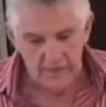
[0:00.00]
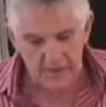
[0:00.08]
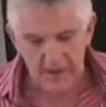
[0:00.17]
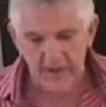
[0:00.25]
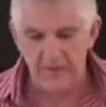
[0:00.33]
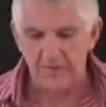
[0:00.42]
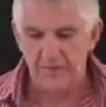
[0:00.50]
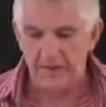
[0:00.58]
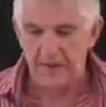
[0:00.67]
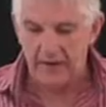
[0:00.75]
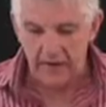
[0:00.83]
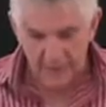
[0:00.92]
Thank you for
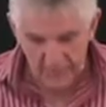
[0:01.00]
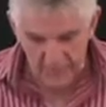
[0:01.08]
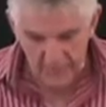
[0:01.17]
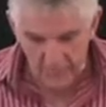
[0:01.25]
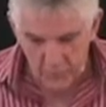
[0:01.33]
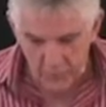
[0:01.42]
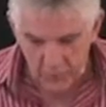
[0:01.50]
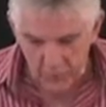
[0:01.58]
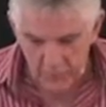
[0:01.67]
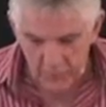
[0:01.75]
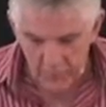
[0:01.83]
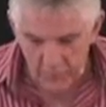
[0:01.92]
the
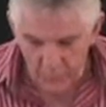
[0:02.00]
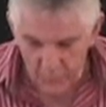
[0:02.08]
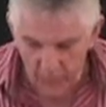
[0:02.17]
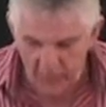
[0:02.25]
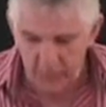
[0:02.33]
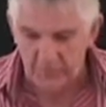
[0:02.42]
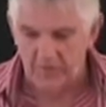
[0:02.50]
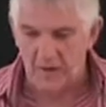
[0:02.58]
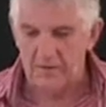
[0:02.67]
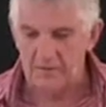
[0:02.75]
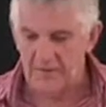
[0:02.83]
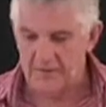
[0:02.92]
vote of
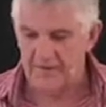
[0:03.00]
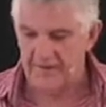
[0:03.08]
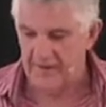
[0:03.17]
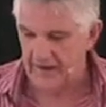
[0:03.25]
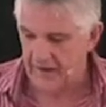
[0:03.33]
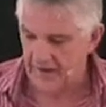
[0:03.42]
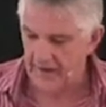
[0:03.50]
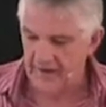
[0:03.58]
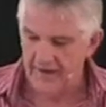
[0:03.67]
confidence in that.